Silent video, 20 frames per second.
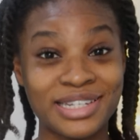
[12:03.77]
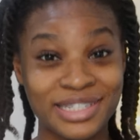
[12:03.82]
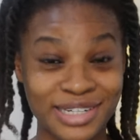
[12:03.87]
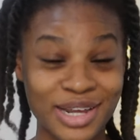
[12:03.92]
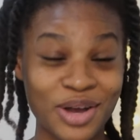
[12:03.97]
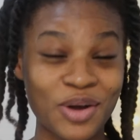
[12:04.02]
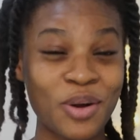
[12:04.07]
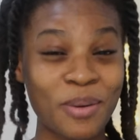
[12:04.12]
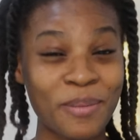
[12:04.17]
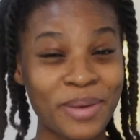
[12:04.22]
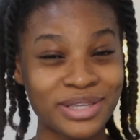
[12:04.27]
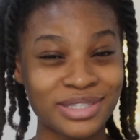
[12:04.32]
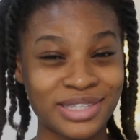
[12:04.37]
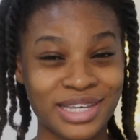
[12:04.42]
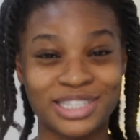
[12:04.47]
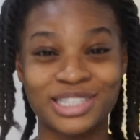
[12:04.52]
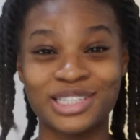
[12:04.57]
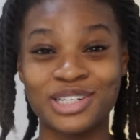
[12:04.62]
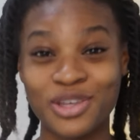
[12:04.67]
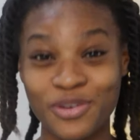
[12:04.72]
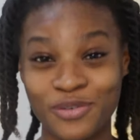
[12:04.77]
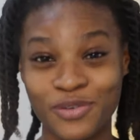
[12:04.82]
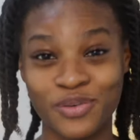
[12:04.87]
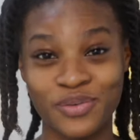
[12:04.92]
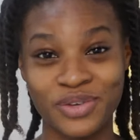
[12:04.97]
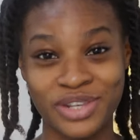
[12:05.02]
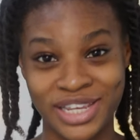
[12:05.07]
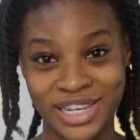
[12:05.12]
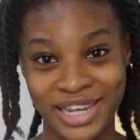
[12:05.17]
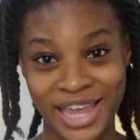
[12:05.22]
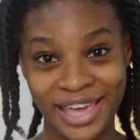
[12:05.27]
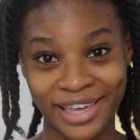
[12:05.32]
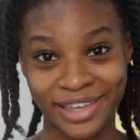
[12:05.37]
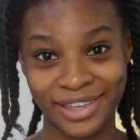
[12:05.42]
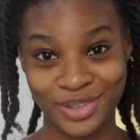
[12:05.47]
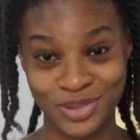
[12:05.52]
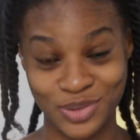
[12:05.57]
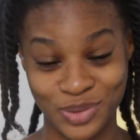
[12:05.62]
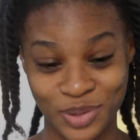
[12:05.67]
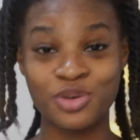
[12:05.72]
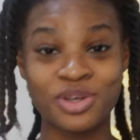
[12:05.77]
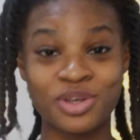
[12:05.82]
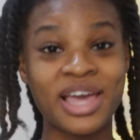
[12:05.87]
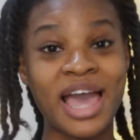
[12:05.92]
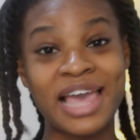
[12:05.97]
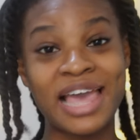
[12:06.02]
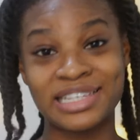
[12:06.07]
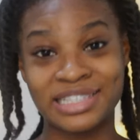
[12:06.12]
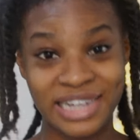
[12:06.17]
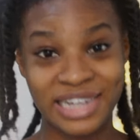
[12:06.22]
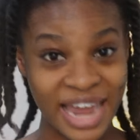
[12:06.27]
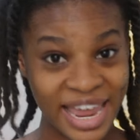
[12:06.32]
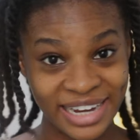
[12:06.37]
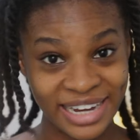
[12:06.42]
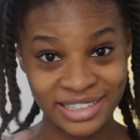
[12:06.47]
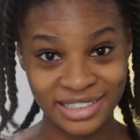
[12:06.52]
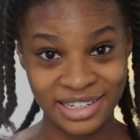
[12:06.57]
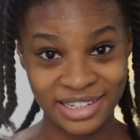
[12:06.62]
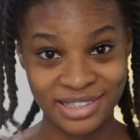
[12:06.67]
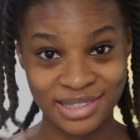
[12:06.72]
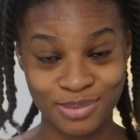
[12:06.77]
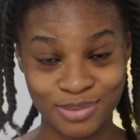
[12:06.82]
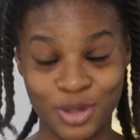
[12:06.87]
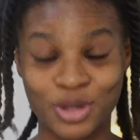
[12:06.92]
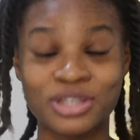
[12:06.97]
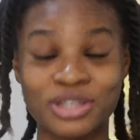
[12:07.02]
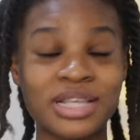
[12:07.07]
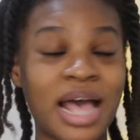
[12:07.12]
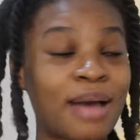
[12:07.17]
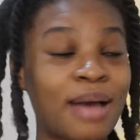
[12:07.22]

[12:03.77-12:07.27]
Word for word: in the comment section if you really like it okay you guys liked it because